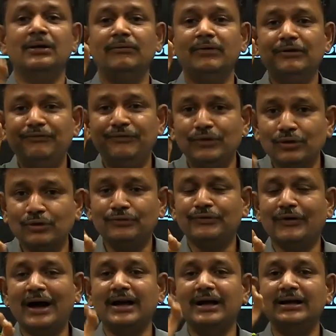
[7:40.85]
if you
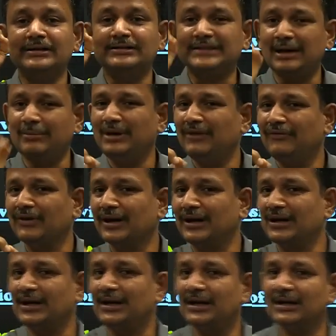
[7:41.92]
find some
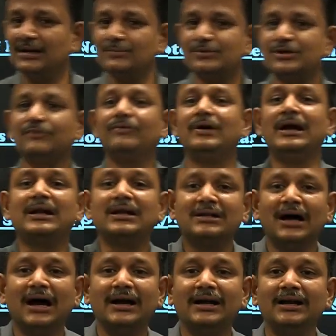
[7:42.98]
difficulty in terms of getting
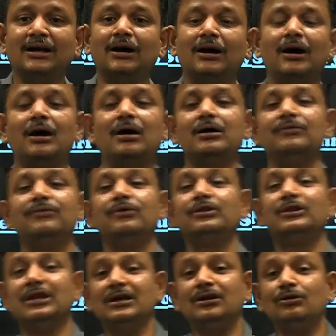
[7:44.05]
the idea, or if you
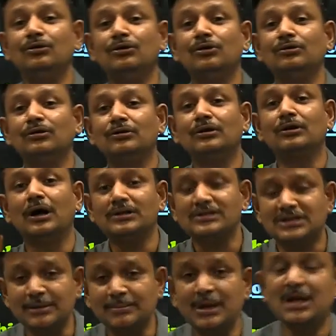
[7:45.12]
think you don't know the
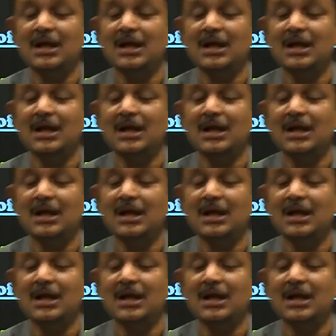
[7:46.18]
concept,